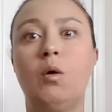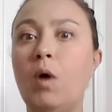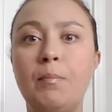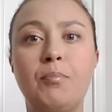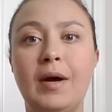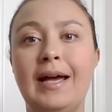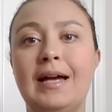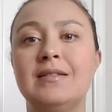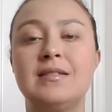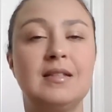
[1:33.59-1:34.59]
what
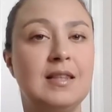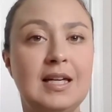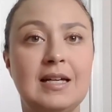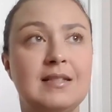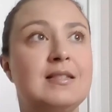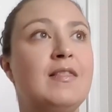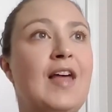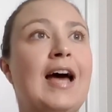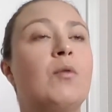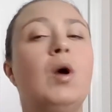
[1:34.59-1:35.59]
brands and this and
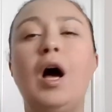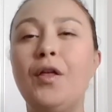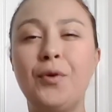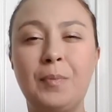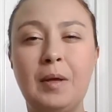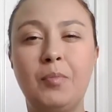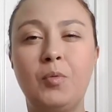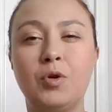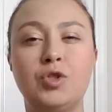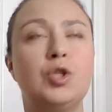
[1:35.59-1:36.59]
that and what other
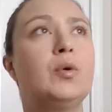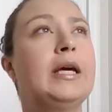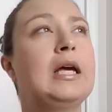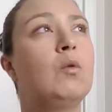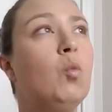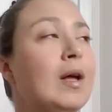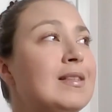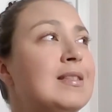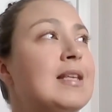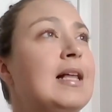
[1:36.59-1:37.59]
people were doing and
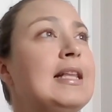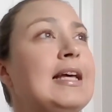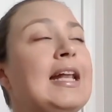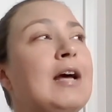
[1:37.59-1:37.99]
what's selling.